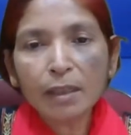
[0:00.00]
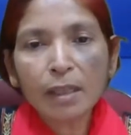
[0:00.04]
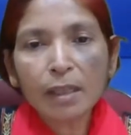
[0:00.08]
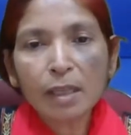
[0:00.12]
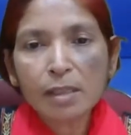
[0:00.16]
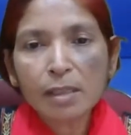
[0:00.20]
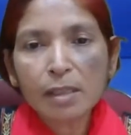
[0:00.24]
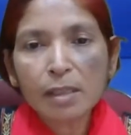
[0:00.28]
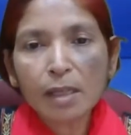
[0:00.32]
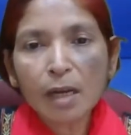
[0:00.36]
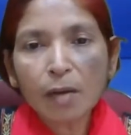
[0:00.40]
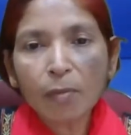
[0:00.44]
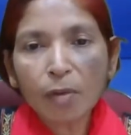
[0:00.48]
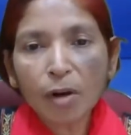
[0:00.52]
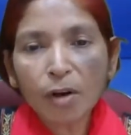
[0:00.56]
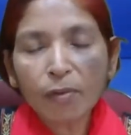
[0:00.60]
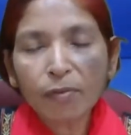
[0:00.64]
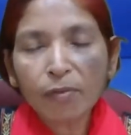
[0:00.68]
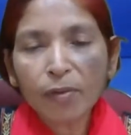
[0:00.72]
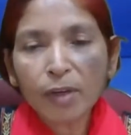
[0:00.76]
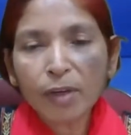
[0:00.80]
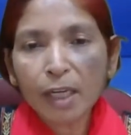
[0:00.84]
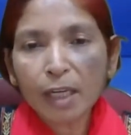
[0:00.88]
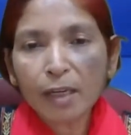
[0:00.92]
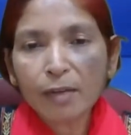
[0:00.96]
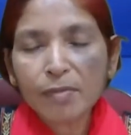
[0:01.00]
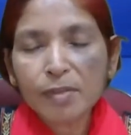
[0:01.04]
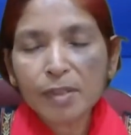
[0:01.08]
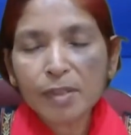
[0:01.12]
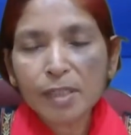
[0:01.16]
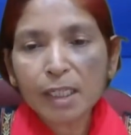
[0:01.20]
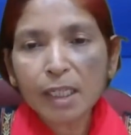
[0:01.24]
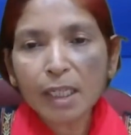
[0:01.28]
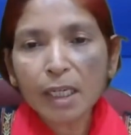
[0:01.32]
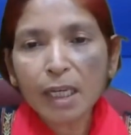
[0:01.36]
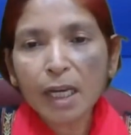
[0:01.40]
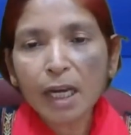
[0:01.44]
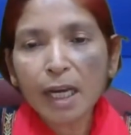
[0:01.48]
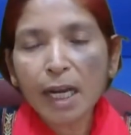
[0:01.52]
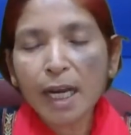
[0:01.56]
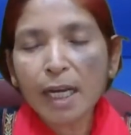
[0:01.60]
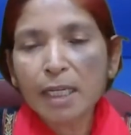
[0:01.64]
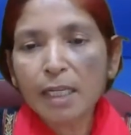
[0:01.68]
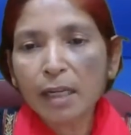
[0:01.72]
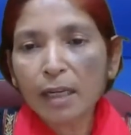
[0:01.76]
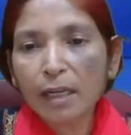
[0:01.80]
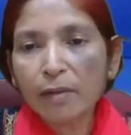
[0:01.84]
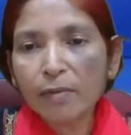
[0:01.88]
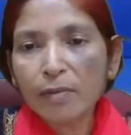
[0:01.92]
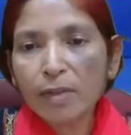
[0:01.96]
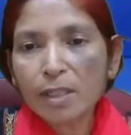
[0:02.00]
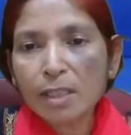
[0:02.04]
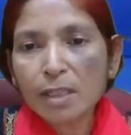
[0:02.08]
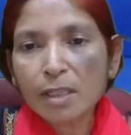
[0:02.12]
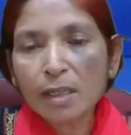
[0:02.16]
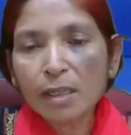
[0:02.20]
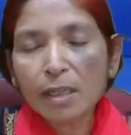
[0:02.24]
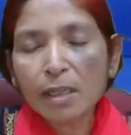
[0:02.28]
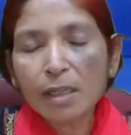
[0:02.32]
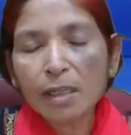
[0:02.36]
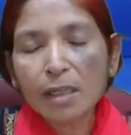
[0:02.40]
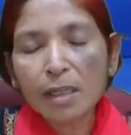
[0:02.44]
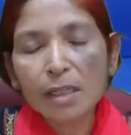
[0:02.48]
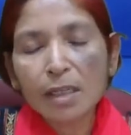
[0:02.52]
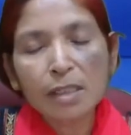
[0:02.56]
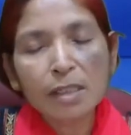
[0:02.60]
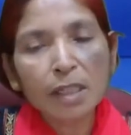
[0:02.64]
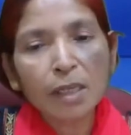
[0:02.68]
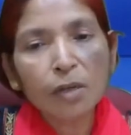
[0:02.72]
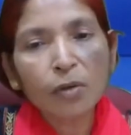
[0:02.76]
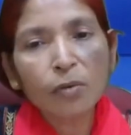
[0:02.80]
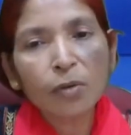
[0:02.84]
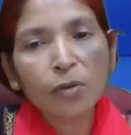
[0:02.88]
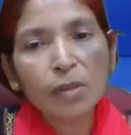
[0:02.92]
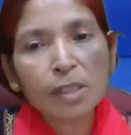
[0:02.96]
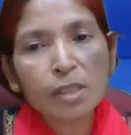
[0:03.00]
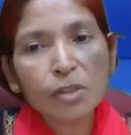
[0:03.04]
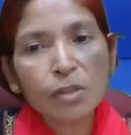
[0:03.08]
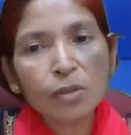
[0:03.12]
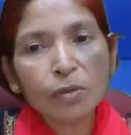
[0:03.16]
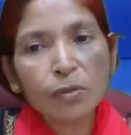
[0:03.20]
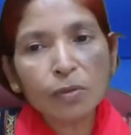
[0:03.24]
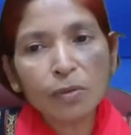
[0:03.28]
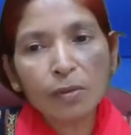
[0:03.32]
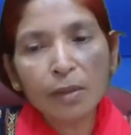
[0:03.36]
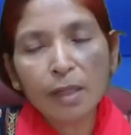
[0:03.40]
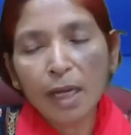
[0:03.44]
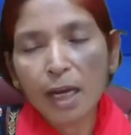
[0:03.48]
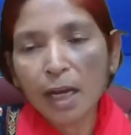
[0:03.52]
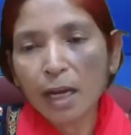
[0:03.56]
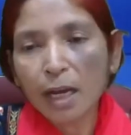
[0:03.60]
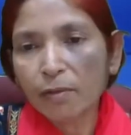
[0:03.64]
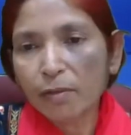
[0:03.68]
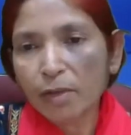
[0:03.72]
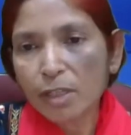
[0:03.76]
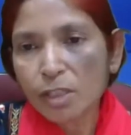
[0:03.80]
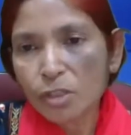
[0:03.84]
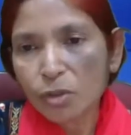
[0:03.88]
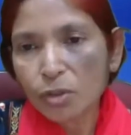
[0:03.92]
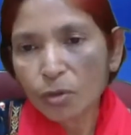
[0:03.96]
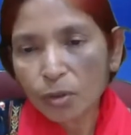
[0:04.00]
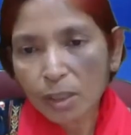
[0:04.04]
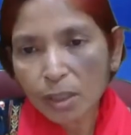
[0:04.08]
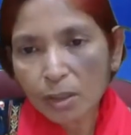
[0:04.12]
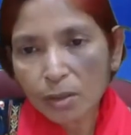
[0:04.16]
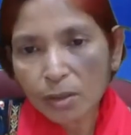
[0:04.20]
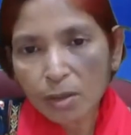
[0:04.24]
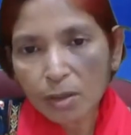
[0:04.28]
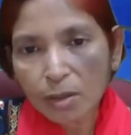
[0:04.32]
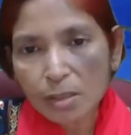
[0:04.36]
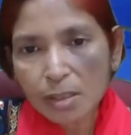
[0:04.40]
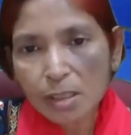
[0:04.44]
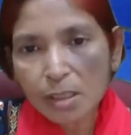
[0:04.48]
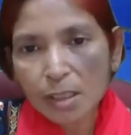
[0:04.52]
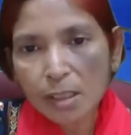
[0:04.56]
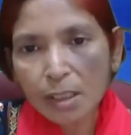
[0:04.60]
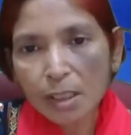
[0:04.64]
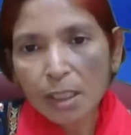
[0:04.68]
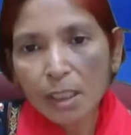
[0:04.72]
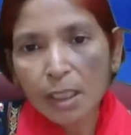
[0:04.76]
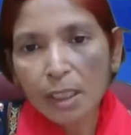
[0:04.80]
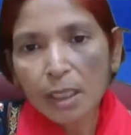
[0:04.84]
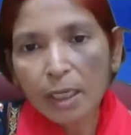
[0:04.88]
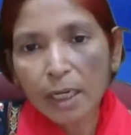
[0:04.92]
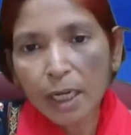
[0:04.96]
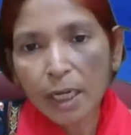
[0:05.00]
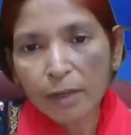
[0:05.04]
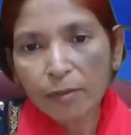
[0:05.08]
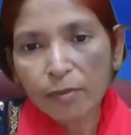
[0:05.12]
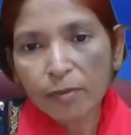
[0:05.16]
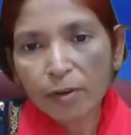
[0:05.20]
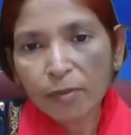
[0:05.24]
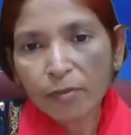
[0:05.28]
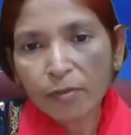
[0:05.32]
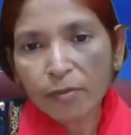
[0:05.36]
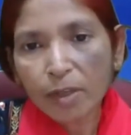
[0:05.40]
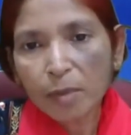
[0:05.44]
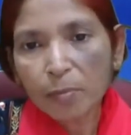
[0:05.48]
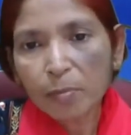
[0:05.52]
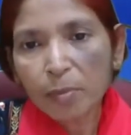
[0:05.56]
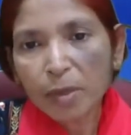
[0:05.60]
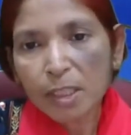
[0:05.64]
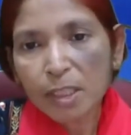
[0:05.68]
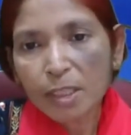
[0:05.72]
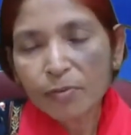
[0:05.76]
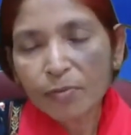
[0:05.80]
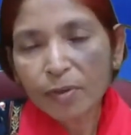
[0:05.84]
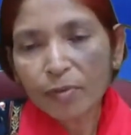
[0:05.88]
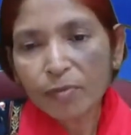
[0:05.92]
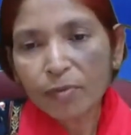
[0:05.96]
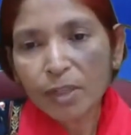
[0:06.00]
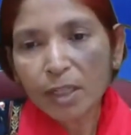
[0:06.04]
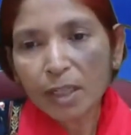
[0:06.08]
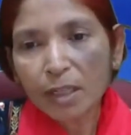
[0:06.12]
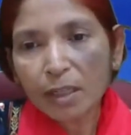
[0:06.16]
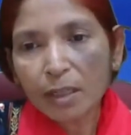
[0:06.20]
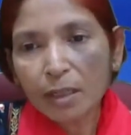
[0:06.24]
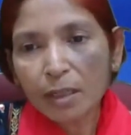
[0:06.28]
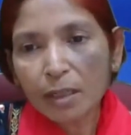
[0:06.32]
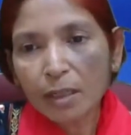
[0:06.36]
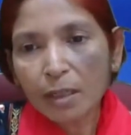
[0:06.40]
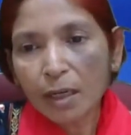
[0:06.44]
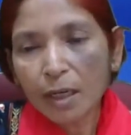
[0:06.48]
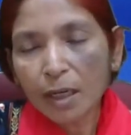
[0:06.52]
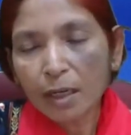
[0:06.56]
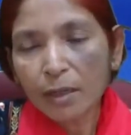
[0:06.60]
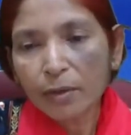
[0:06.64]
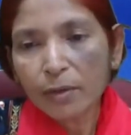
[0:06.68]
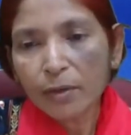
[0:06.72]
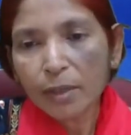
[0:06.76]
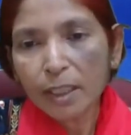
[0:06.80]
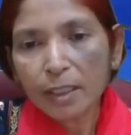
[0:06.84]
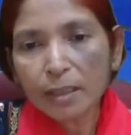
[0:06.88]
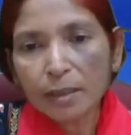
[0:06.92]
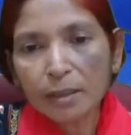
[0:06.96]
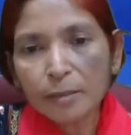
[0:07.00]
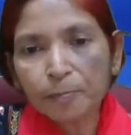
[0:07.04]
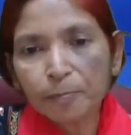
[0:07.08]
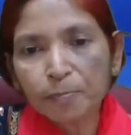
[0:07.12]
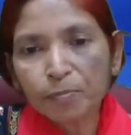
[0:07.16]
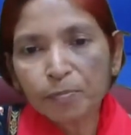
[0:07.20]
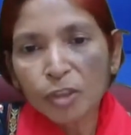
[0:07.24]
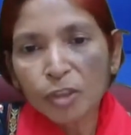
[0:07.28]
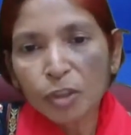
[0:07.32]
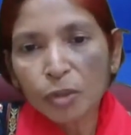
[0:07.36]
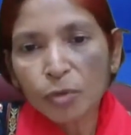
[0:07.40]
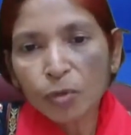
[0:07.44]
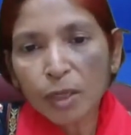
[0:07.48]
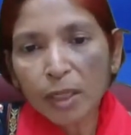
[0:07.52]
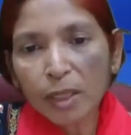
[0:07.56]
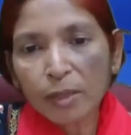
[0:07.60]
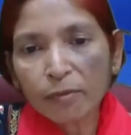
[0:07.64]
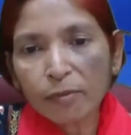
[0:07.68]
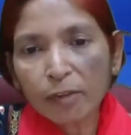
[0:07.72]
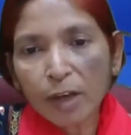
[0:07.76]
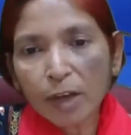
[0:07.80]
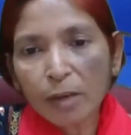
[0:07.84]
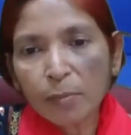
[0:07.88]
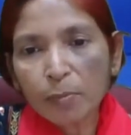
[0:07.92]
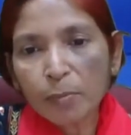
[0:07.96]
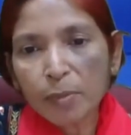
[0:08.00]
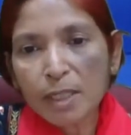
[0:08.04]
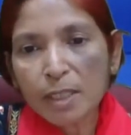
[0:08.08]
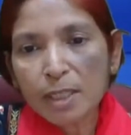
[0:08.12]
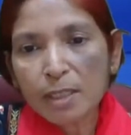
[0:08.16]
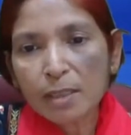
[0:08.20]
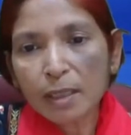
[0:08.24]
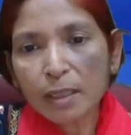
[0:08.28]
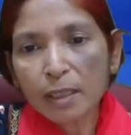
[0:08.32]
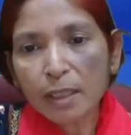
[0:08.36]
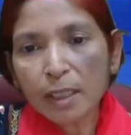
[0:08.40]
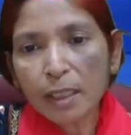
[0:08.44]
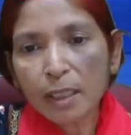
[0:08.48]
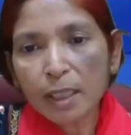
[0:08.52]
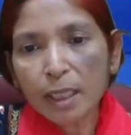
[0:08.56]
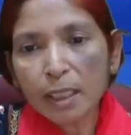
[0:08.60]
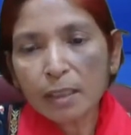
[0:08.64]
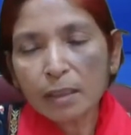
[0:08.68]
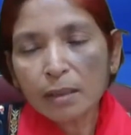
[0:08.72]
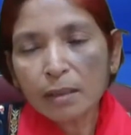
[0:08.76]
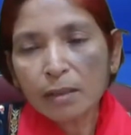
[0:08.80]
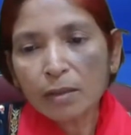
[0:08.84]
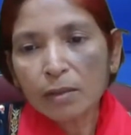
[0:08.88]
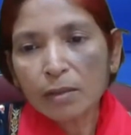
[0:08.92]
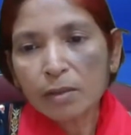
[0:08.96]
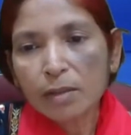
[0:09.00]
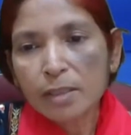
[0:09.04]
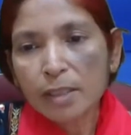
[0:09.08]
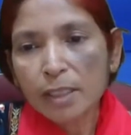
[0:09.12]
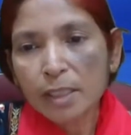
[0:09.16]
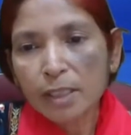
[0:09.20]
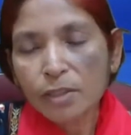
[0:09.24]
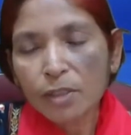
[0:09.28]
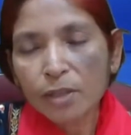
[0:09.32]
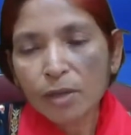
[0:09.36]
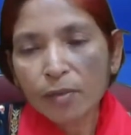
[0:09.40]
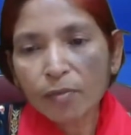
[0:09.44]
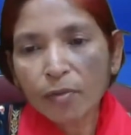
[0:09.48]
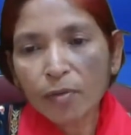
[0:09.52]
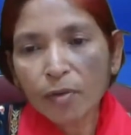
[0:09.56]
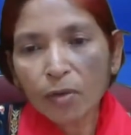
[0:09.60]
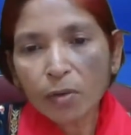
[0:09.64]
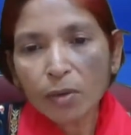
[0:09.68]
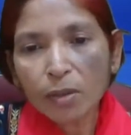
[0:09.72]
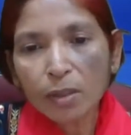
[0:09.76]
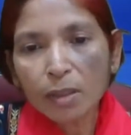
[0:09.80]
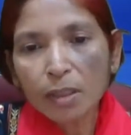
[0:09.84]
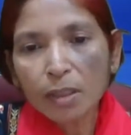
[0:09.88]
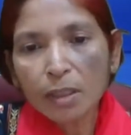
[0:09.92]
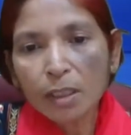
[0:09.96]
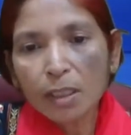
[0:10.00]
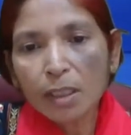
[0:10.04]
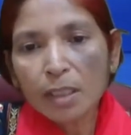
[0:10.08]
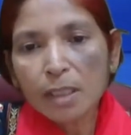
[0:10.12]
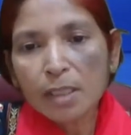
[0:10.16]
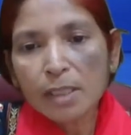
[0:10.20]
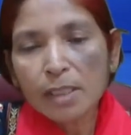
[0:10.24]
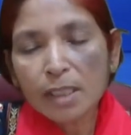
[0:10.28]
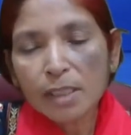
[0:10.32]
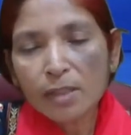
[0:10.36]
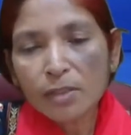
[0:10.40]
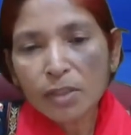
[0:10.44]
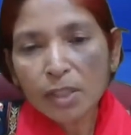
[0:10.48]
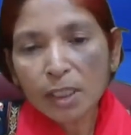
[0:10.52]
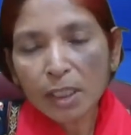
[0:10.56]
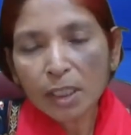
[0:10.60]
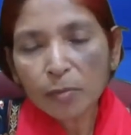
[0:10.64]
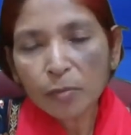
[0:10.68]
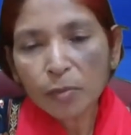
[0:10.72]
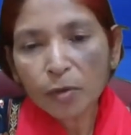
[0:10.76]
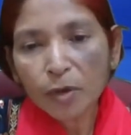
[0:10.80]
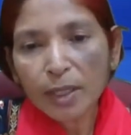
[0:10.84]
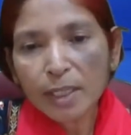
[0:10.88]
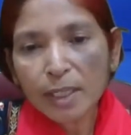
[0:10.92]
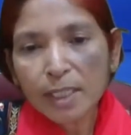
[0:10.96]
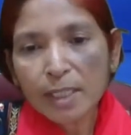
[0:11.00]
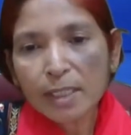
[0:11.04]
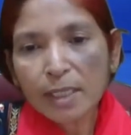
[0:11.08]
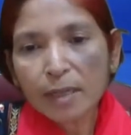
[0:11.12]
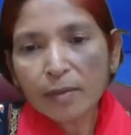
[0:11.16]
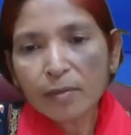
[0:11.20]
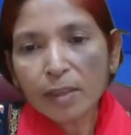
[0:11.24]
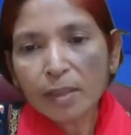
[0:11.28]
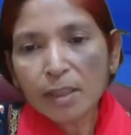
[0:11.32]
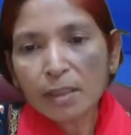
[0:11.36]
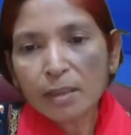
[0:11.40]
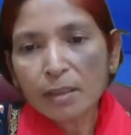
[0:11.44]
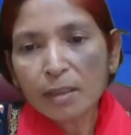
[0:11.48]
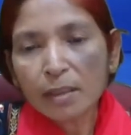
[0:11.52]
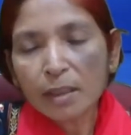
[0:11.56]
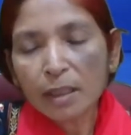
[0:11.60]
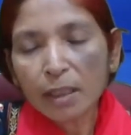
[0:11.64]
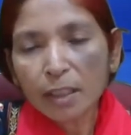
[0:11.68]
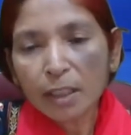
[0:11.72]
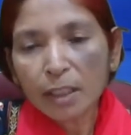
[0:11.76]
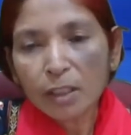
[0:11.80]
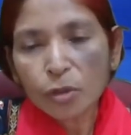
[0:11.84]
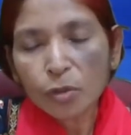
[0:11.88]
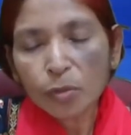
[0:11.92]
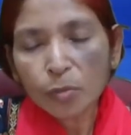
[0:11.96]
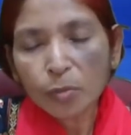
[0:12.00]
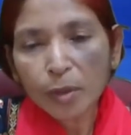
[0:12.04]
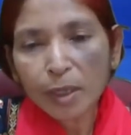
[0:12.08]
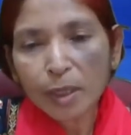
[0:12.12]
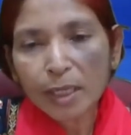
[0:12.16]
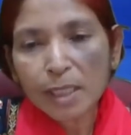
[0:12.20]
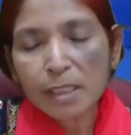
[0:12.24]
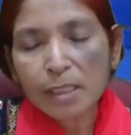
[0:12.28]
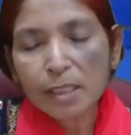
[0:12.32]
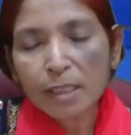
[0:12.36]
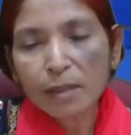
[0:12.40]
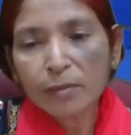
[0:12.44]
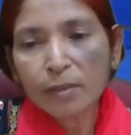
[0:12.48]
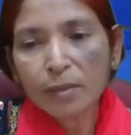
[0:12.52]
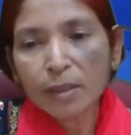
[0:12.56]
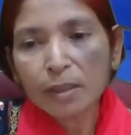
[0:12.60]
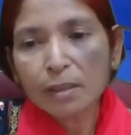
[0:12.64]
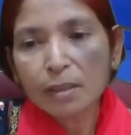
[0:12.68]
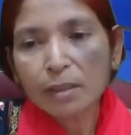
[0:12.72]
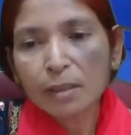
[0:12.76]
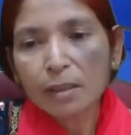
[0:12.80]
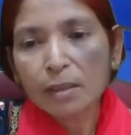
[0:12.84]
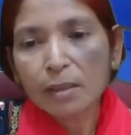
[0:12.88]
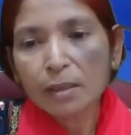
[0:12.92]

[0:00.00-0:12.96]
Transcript: The sum of AFC and ABC is equals to average total cost like 50 plus 50, 100, 25 plus 39, 64, 16.7, 32.7.